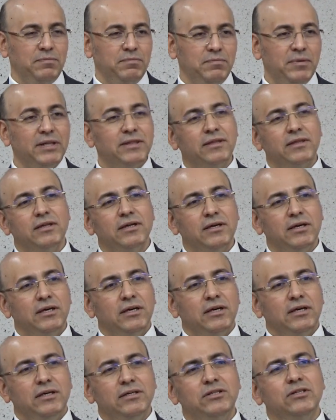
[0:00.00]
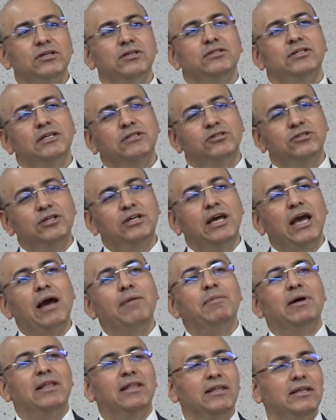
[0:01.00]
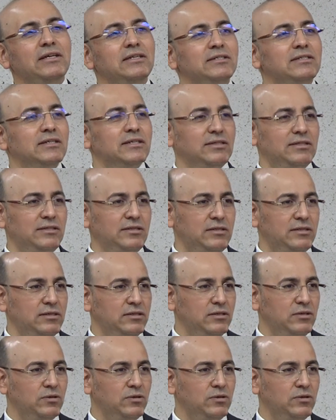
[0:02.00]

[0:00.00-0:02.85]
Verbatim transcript: But it's not just to come and listen to